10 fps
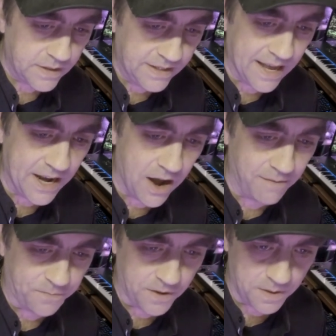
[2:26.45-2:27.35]
getting
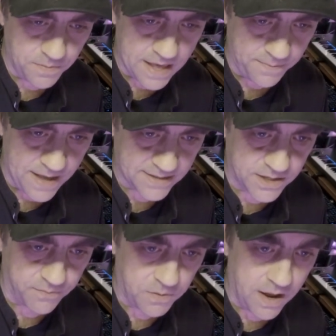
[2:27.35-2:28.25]
off that
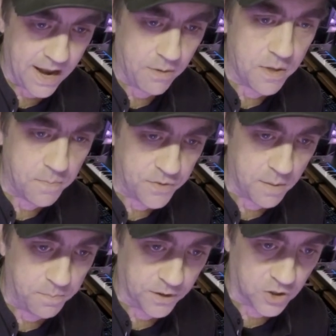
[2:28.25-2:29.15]
stuff. Anyway,
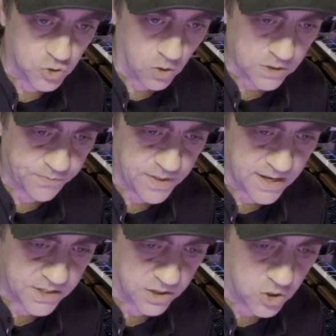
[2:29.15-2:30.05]
the controls for
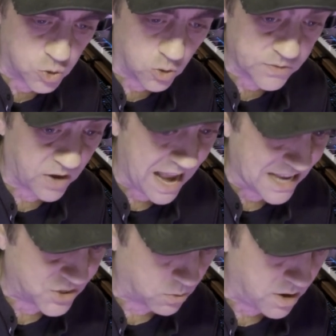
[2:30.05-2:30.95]
this, the controls for
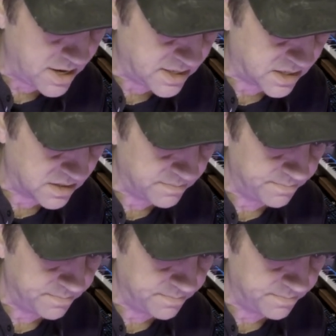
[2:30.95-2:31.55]
asteroids,